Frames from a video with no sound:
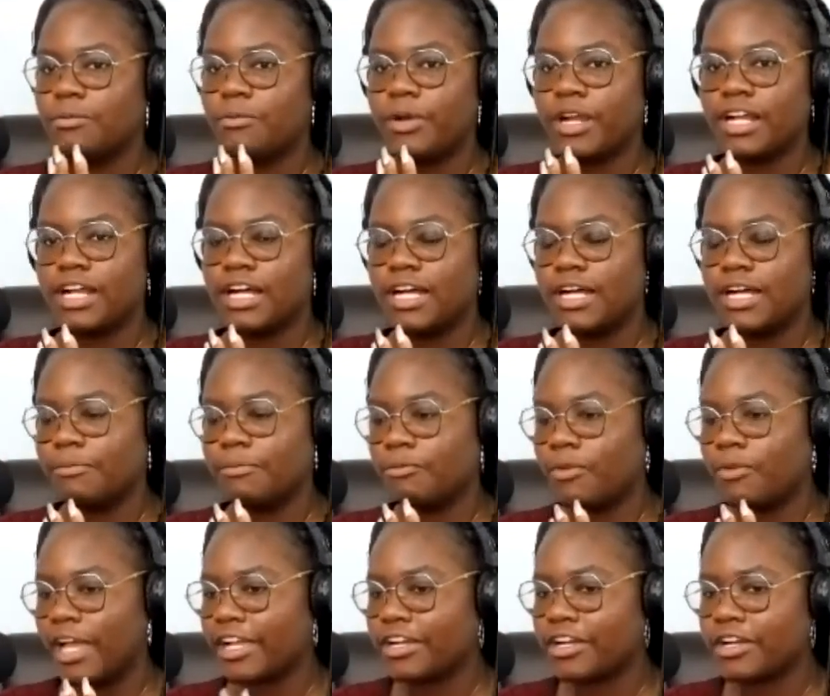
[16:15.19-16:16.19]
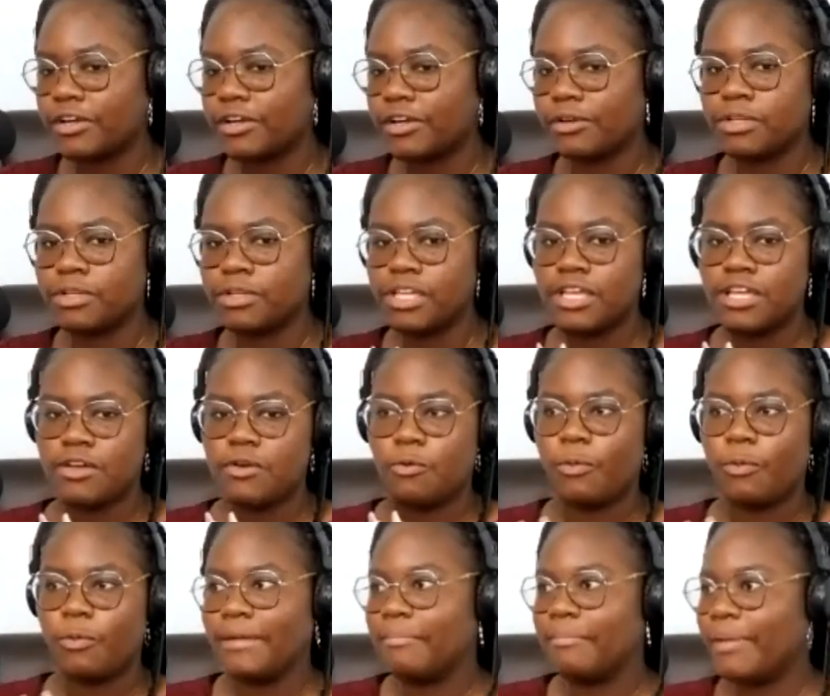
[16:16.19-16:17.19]
Wrecker
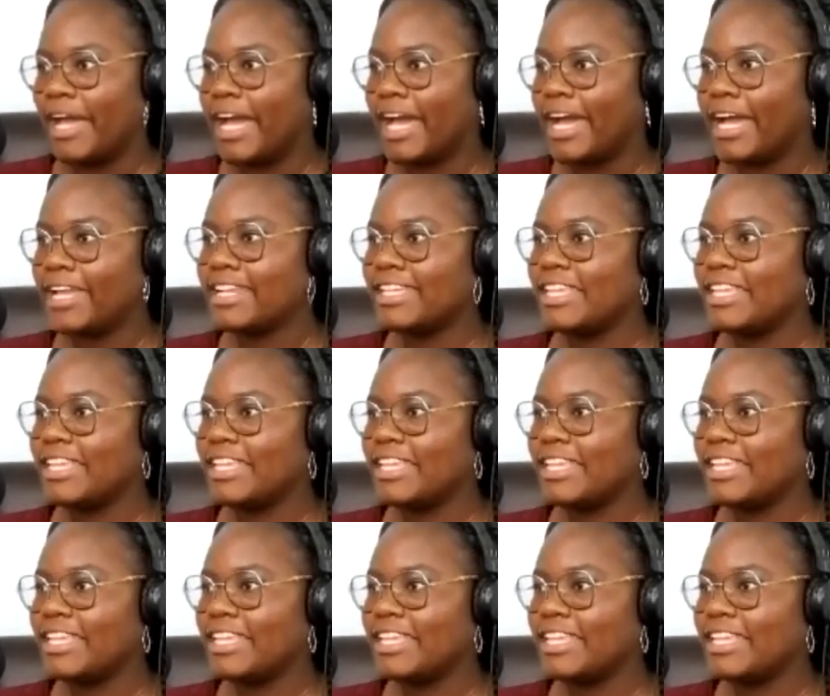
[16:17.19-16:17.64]
went bad.